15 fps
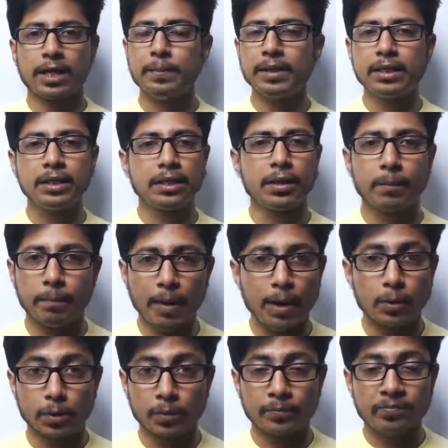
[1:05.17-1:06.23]
chemical
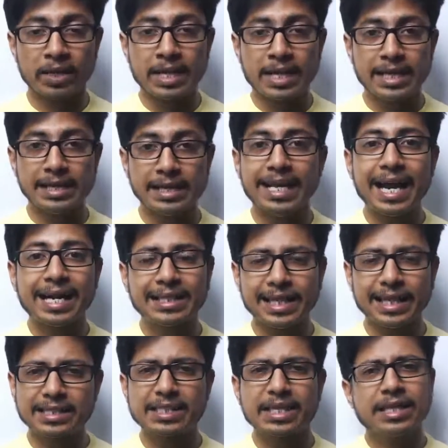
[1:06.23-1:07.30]
compound. In
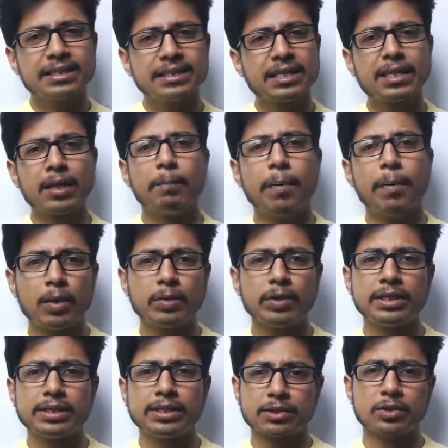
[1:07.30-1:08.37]
that case, that
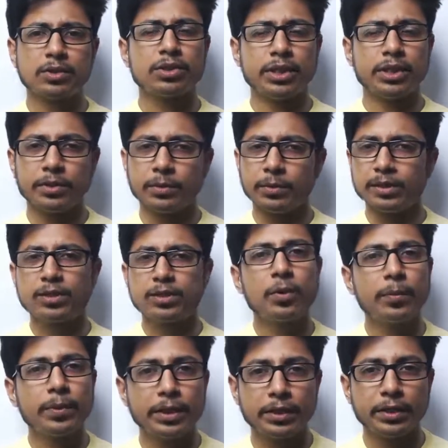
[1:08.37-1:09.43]
compound is associated with
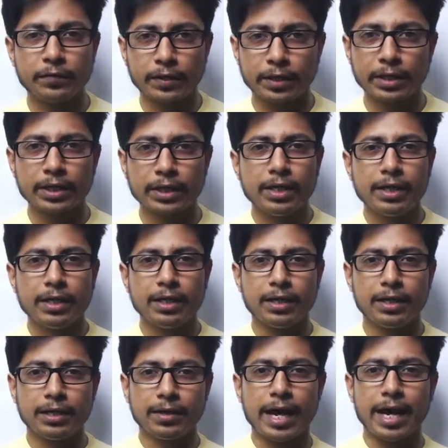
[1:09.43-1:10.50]
so many different
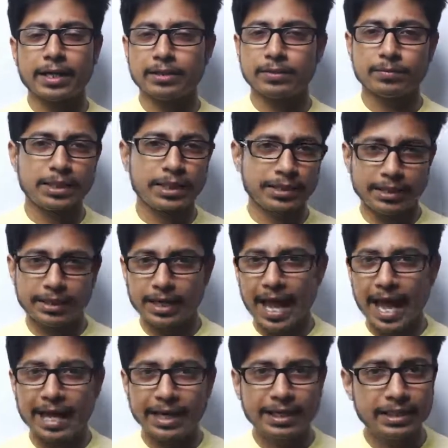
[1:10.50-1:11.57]
atoms, and they are
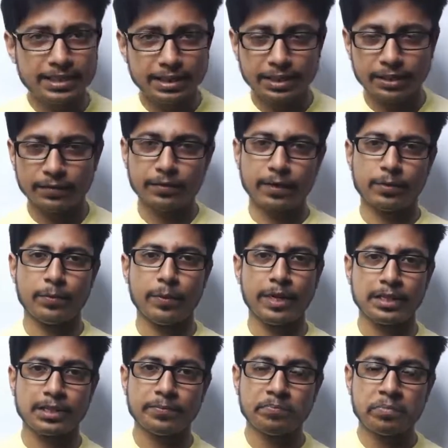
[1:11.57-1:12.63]
arranged in different
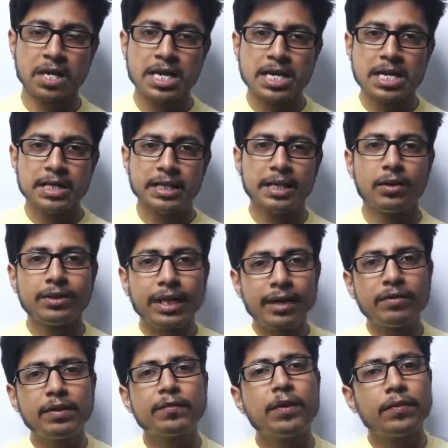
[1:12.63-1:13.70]
ways. Now, they
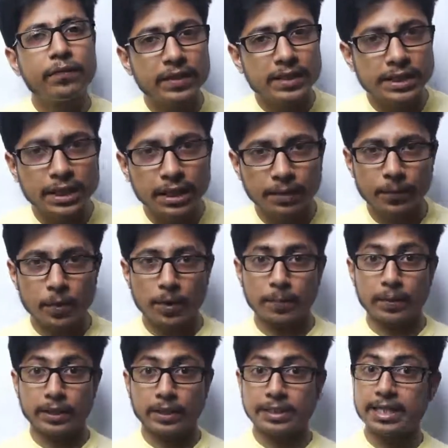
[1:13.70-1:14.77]
have different physical
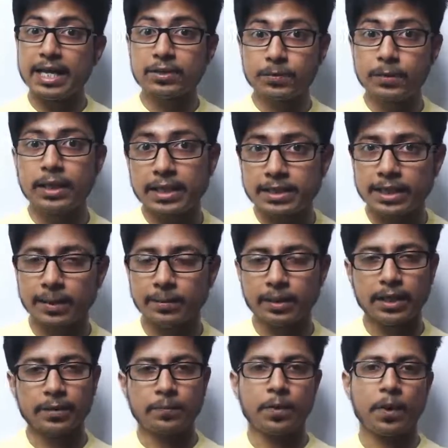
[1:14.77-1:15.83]
properties as well as
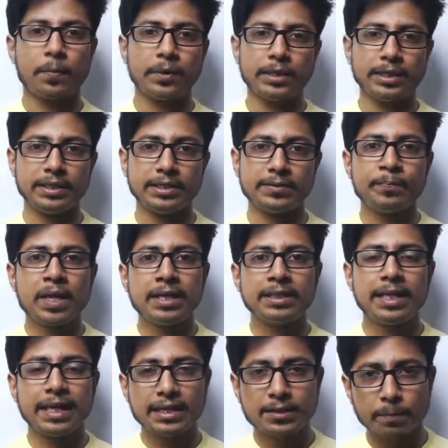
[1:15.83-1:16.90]
chemical properties.
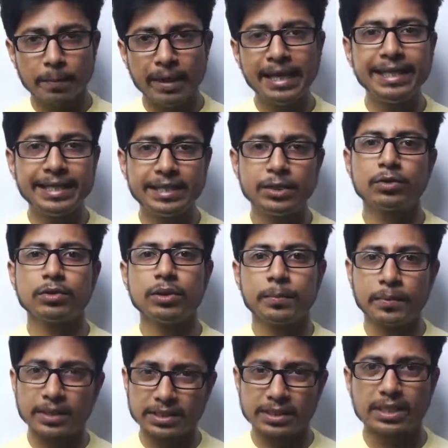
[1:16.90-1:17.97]
That is mainly due to the
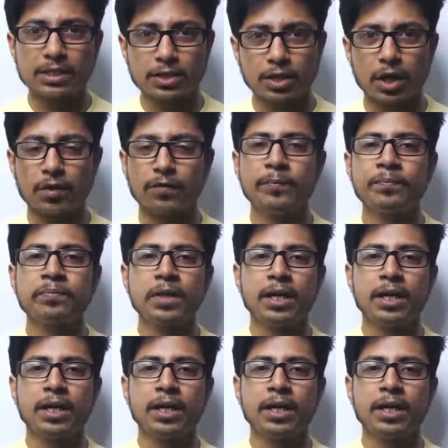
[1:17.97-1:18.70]
presence of